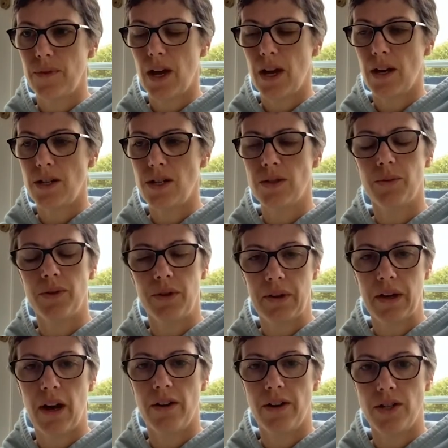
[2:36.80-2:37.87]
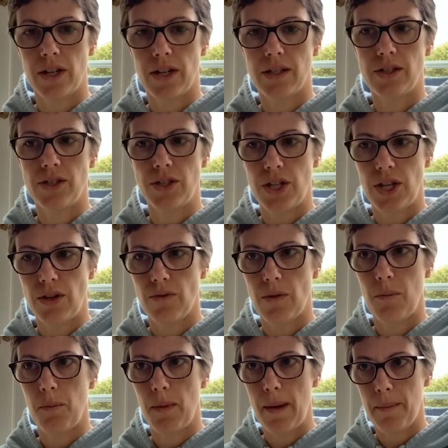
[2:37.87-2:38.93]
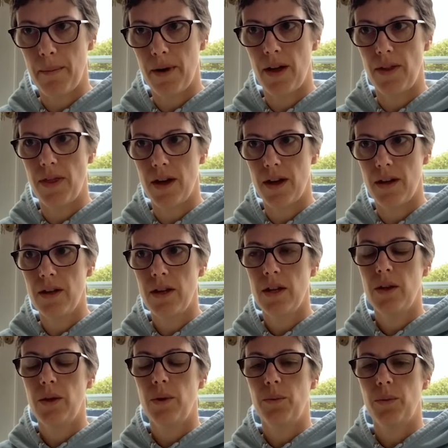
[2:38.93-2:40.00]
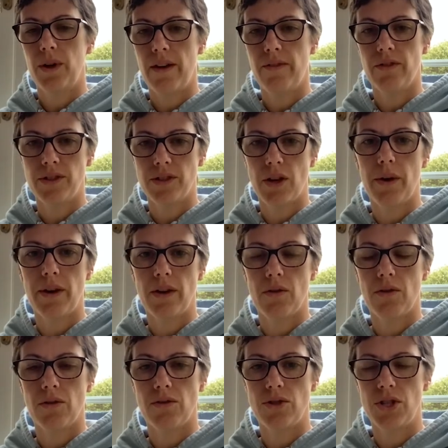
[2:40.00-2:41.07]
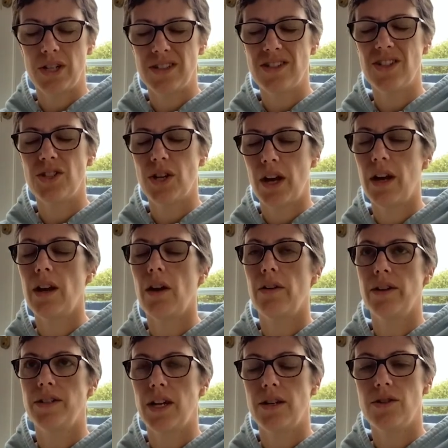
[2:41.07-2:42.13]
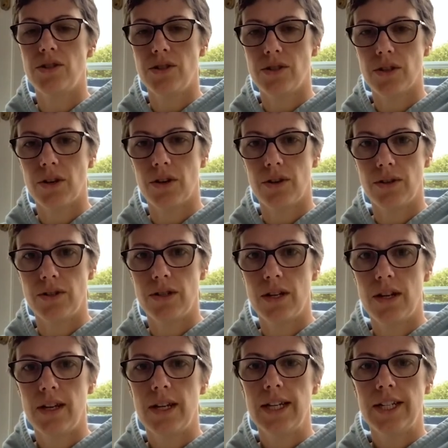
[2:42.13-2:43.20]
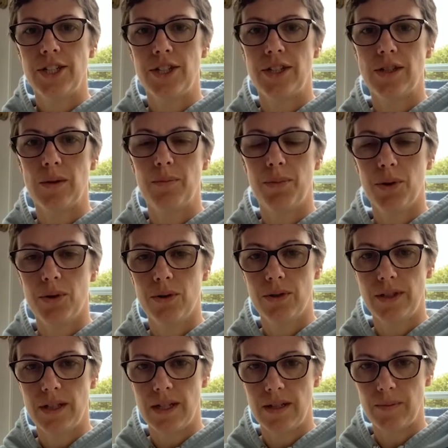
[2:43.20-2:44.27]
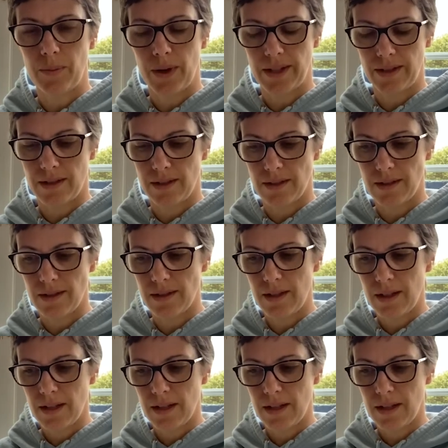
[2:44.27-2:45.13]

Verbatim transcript: and I just want to encourage us to remember that whatever is going on, just to turn our attention to God, just to pause in His presence.